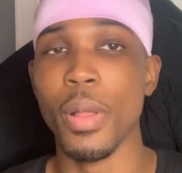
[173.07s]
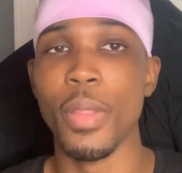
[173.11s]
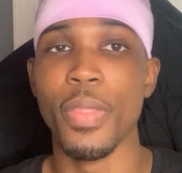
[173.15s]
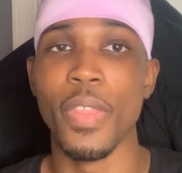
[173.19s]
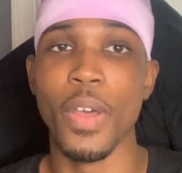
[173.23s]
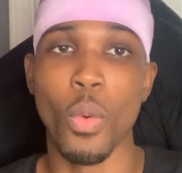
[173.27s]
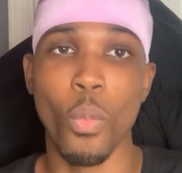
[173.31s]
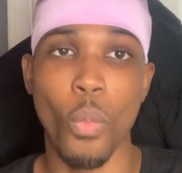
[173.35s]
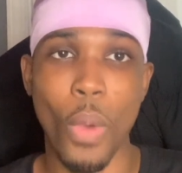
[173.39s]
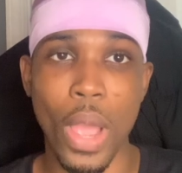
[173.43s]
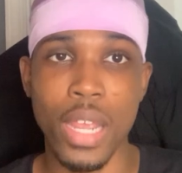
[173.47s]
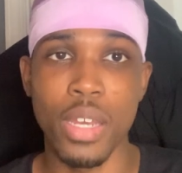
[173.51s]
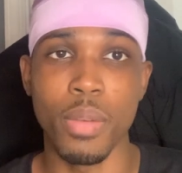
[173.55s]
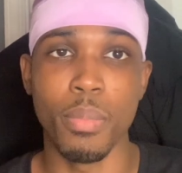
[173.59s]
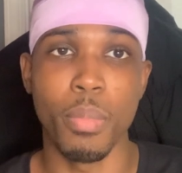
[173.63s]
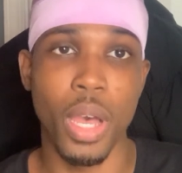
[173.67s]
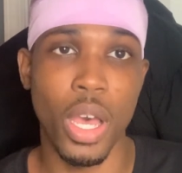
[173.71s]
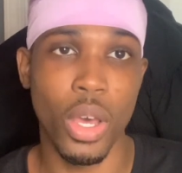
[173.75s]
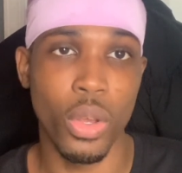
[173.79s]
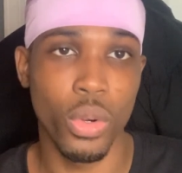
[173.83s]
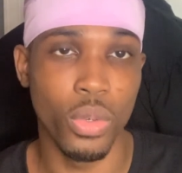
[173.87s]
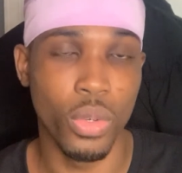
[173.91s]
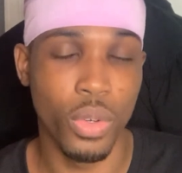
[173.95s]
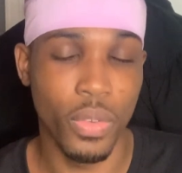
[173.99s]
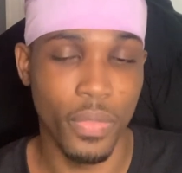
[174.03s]
The white
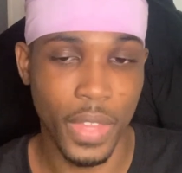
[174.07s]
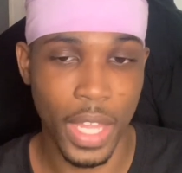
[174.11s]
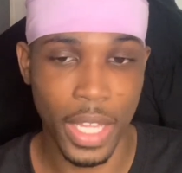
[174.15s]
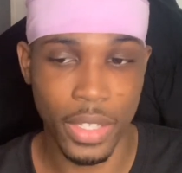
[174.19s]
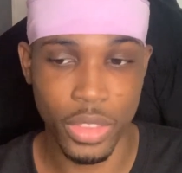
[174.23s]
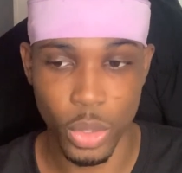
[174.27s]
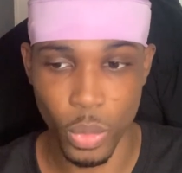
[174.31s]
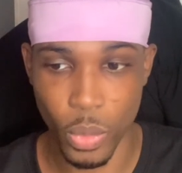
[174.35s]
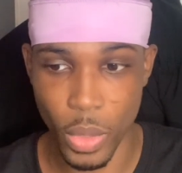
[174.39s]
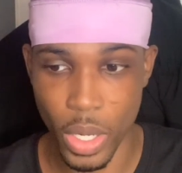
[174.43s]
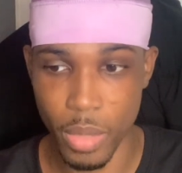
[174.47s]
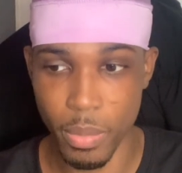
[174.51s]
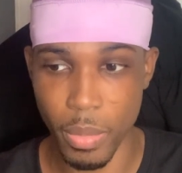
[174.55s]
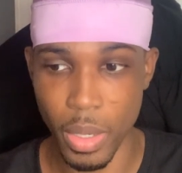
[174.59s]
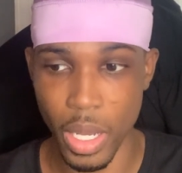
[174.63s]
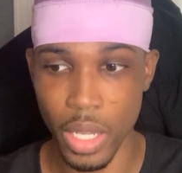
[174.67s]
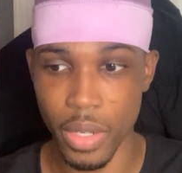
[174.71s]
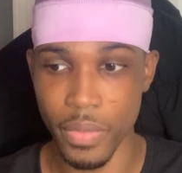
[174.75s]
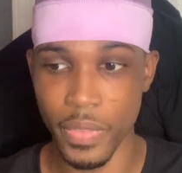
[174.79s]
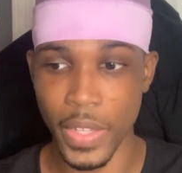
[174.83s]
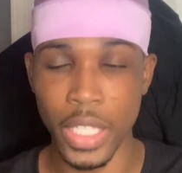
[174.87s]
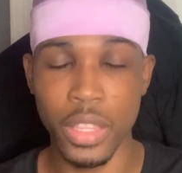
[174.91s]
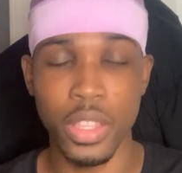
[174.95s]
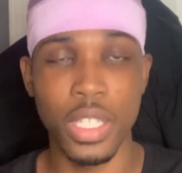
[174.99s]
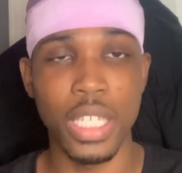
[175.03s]
bottle, not the red
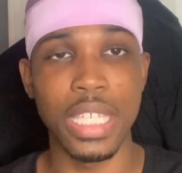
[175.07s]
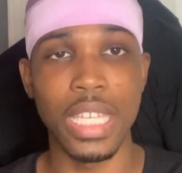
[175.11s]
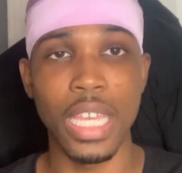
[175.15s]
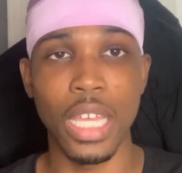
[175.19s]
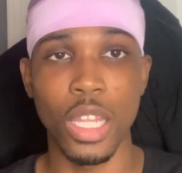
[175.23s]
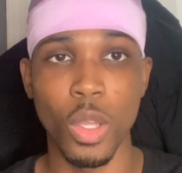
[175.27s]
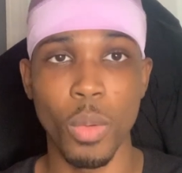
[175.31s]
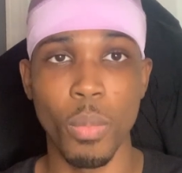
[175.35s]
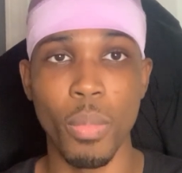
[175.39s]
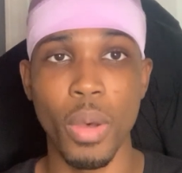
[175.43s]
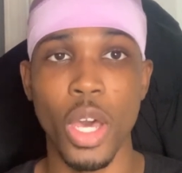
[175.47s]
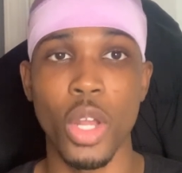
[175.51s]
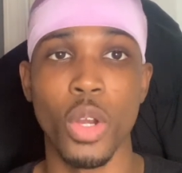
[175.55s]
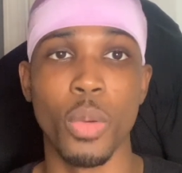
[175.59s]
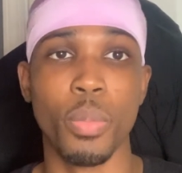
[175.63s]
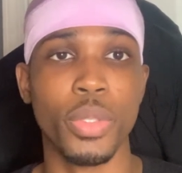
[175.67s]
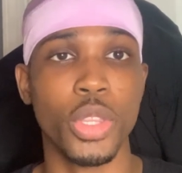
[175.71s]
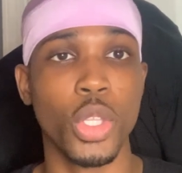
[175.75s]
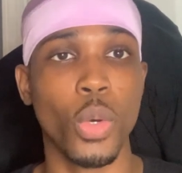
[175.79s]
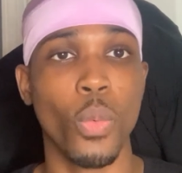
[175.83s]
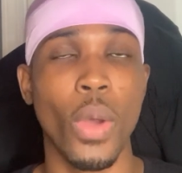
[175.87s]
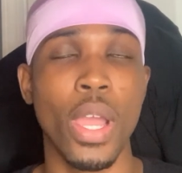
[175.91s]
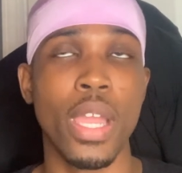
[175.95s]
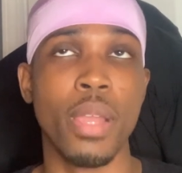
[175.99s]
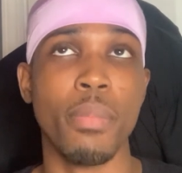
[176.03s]
bottle, not the yellow bottle,
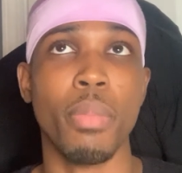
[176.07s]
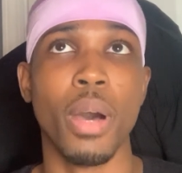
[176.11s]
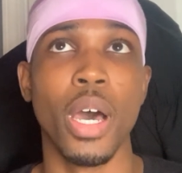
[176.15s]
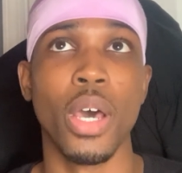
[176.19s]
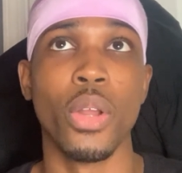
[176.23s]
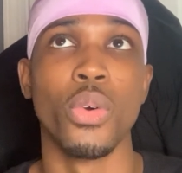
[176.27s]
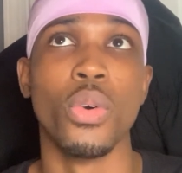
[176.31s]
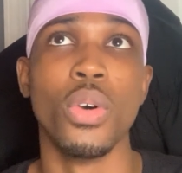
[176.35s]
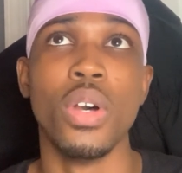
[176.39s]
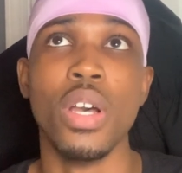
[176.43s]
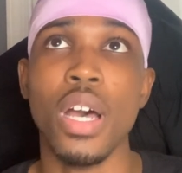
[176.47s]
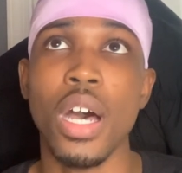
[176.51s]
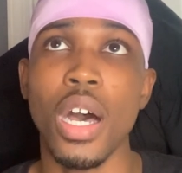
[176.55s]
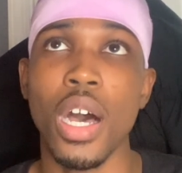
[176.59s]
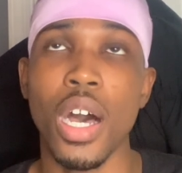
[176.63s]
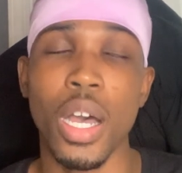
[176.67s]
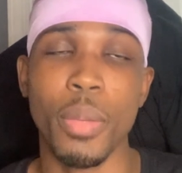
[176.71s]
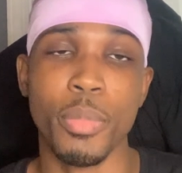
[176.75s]
but the white bottle.